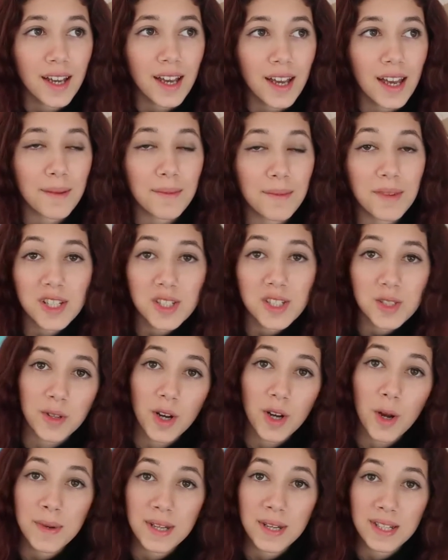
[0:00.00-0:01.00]
I'm gonna do an
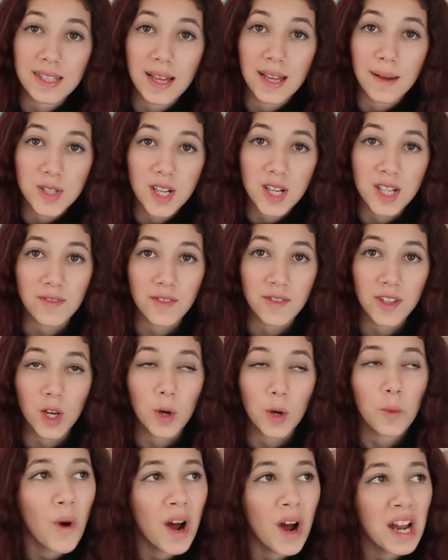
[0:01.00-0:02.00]
opening Snapchats
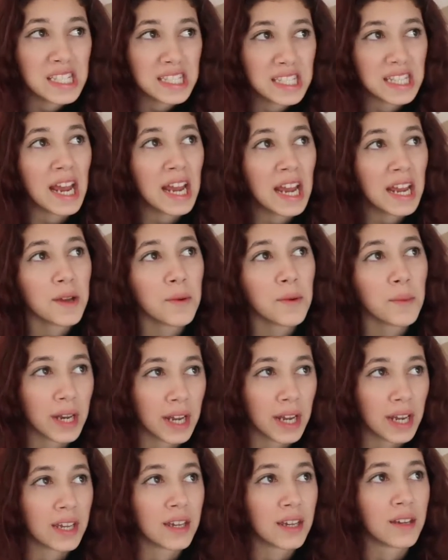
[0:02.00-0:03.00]
video one day when
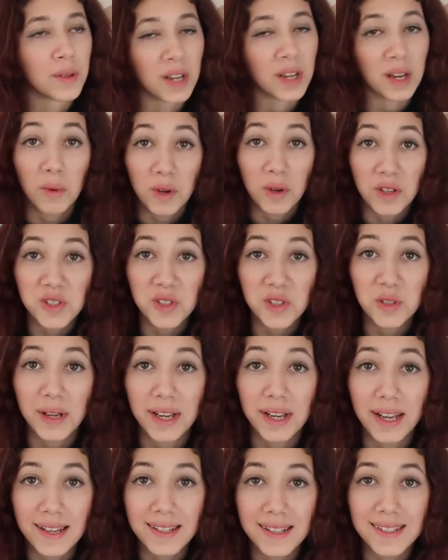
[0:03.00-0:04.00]
I when I want to, I
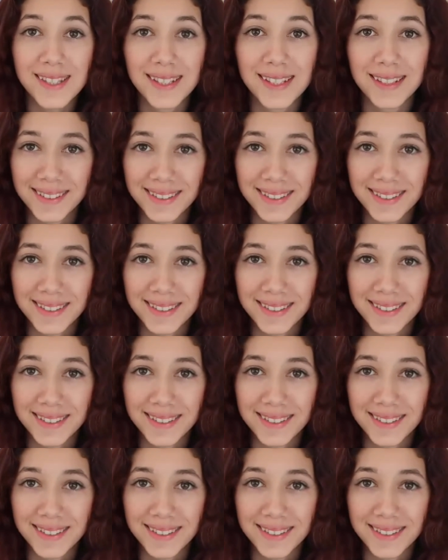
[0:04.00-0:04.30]
guess.